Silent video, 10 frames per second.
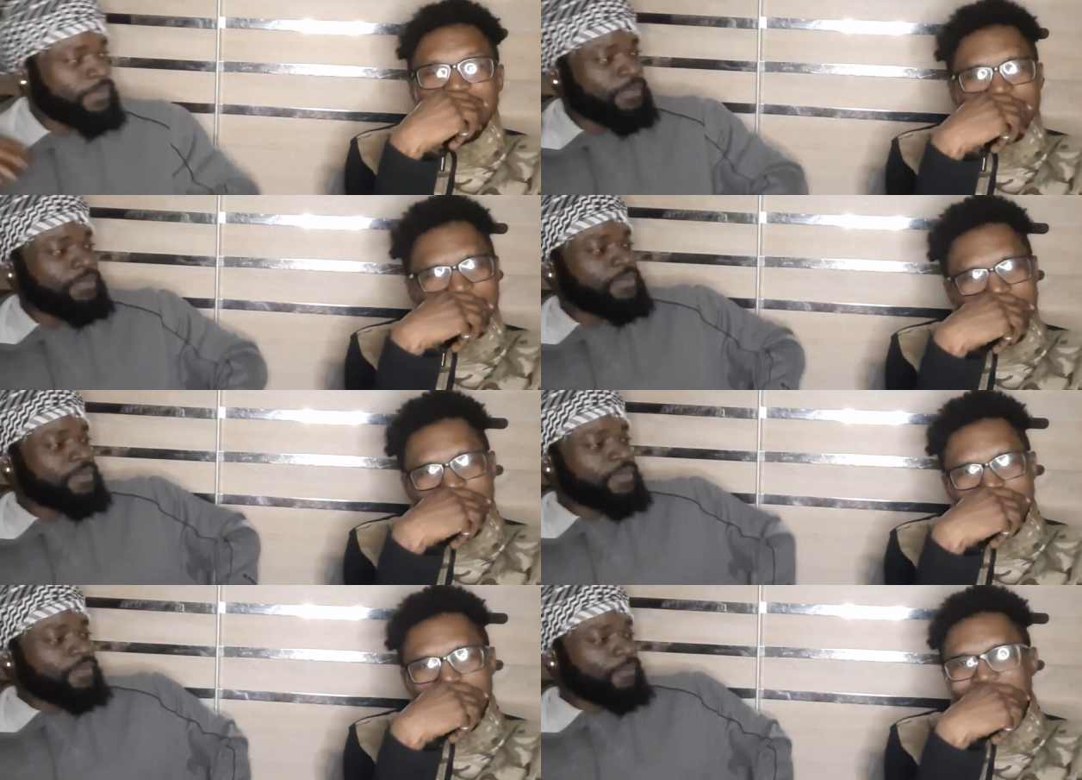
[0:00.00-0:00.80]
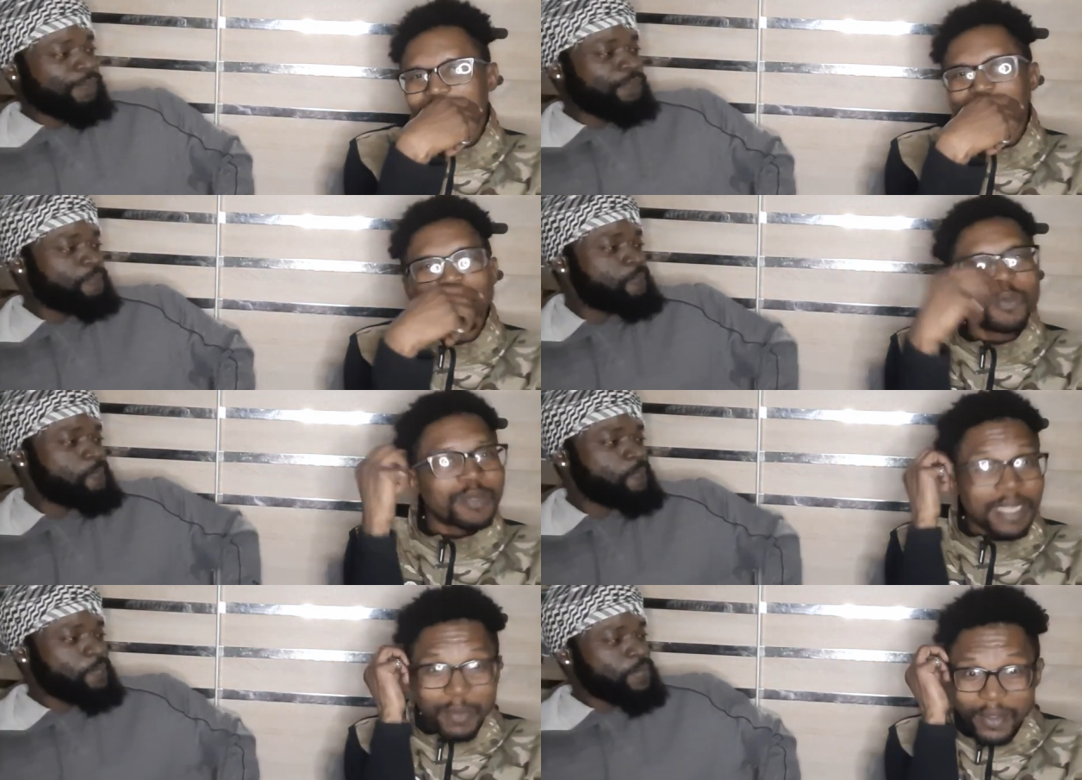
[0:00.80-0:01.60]
Speaker 1: You see? Make the
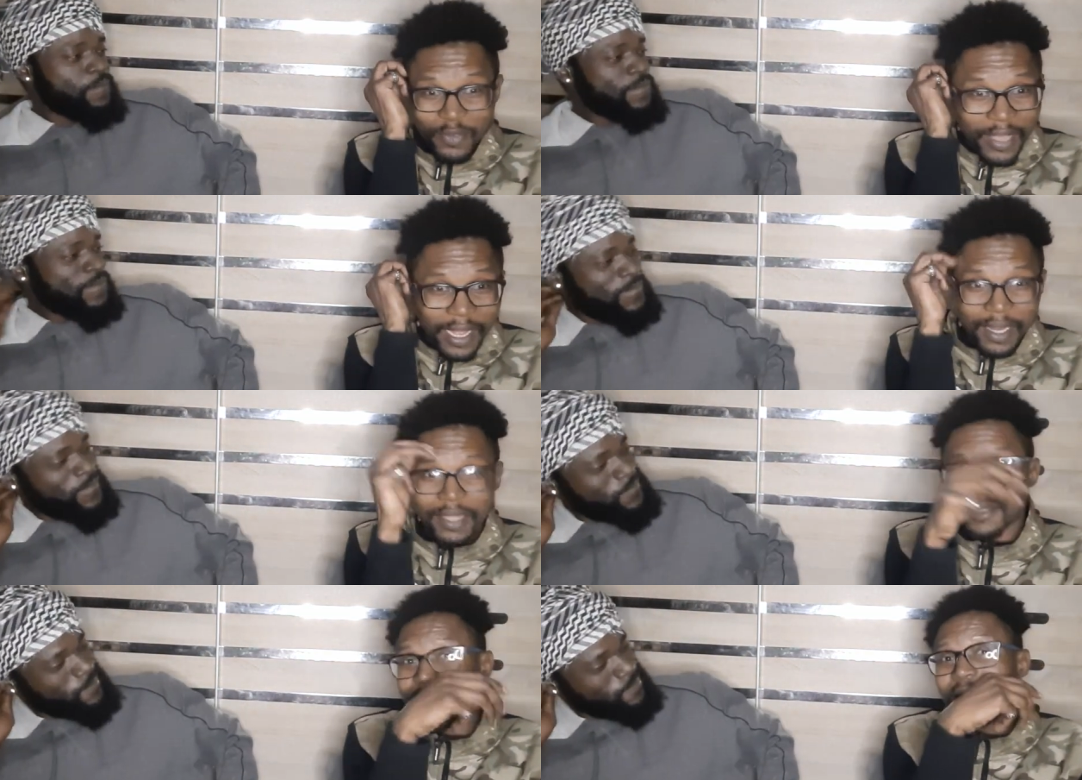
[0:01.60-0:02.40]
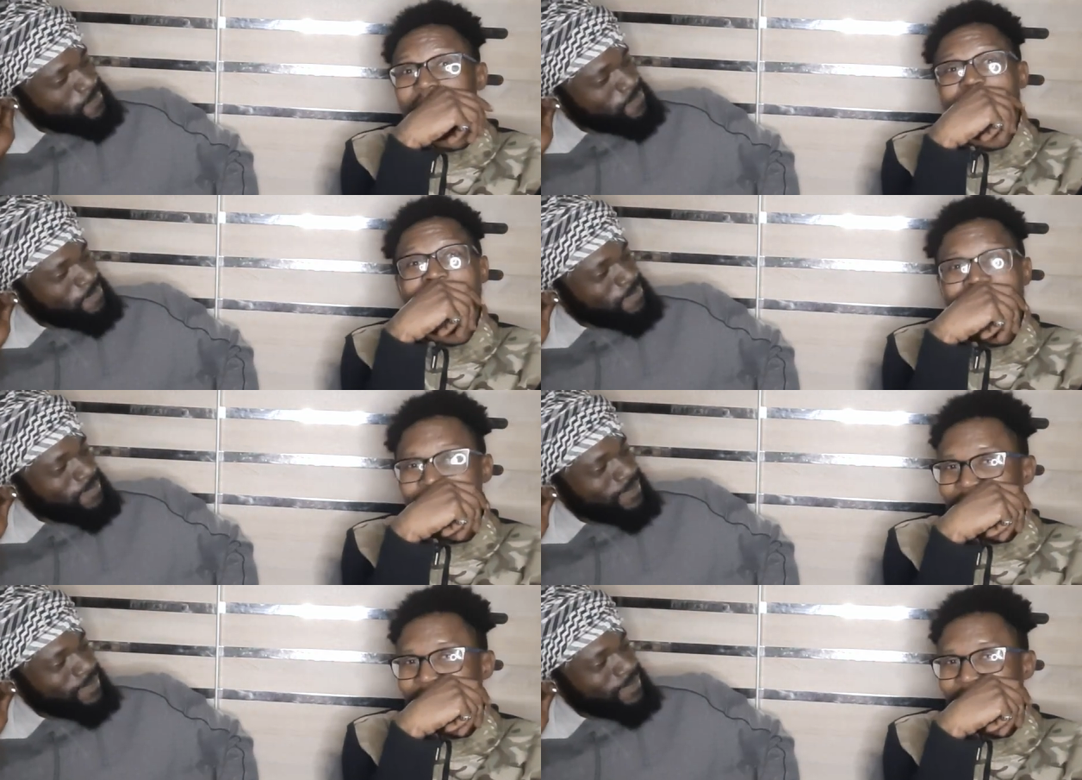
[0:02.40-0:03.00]
troops in my fiala say, oh, eh?